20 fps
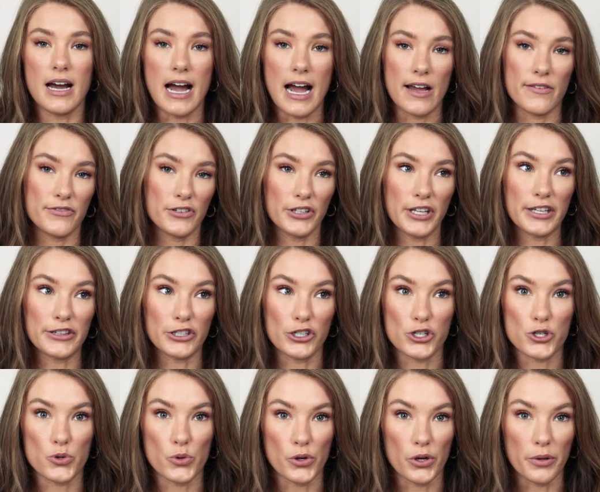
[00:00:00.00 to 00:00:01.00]
I feel like
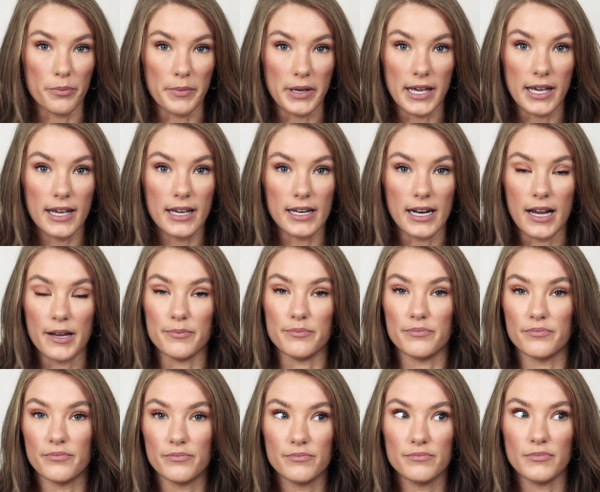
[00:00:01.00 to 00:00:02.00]
they're short on me and
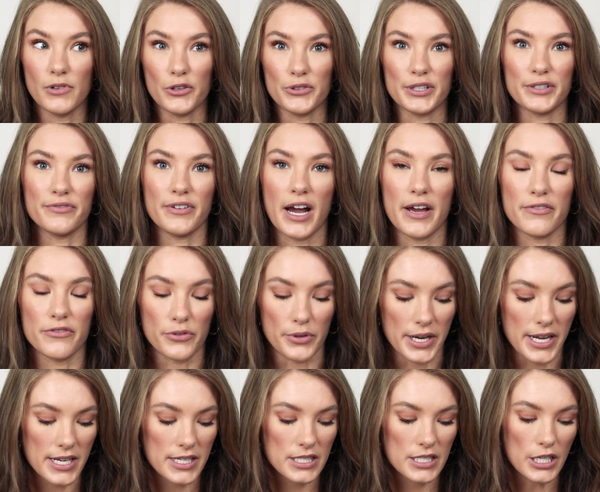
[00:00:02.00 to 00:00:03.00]
I'm only 5'3".